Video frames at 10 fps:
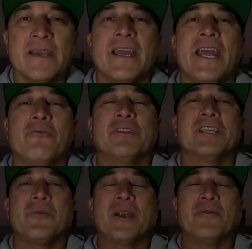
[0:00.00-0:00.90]
Hey, what's
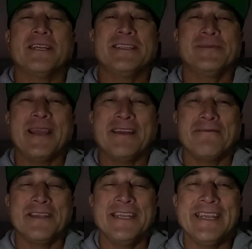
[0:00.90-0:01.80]
up, everybody? This is Manny
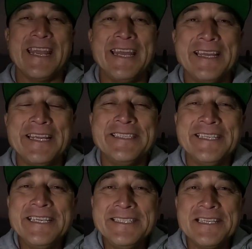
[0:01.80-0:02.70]
V, and
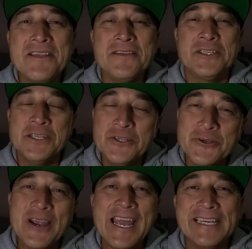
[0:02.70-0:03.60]
season
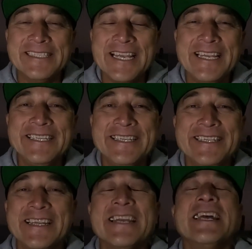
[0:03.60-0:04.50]
2 has
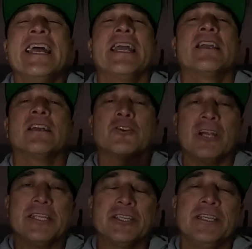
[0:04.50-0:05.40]
ended. And
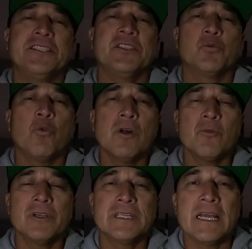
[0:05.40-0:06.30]
congratulations one
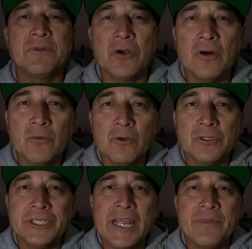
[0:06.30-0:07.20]
more time to all the world
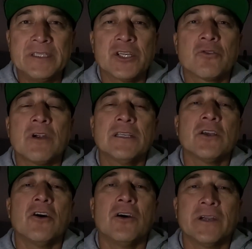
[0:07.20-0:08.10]
champions across
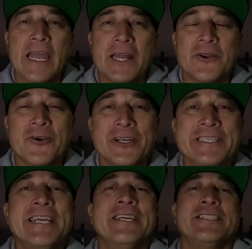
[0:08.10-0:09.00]
all categories.
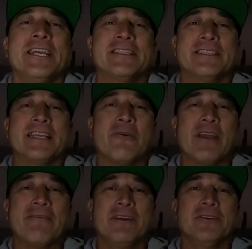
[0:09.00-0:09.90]
Check this out, we
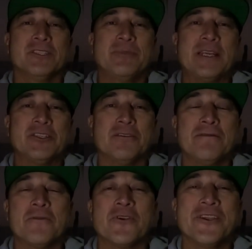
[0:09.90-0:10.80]
have a little special
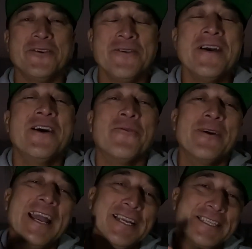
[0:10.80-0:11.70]
for you.
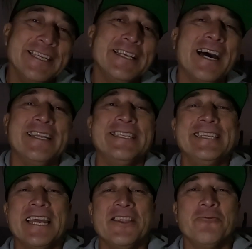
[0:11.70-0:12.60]
We actually got
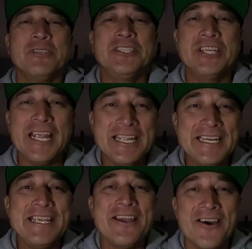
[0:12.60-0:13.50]
together with
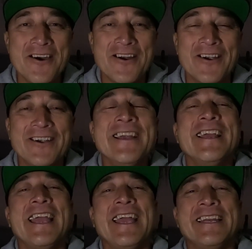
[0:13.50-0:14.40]
JDR
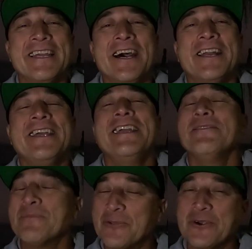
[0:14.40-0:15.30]
and got a
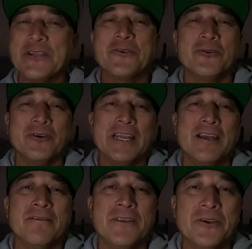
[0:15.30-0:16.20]
pretty cool
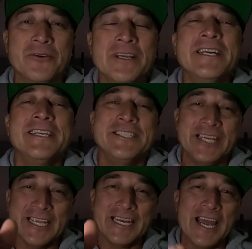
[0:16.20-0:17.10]
interview.
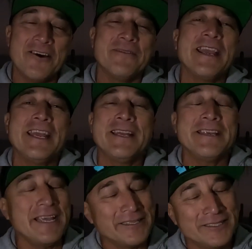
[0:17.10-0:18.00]
Check it out, and
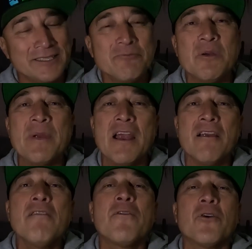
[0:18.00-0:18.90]
yes, prepare
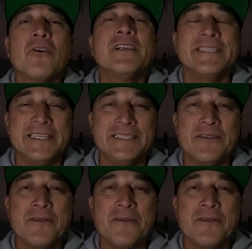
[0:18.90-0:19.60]
for season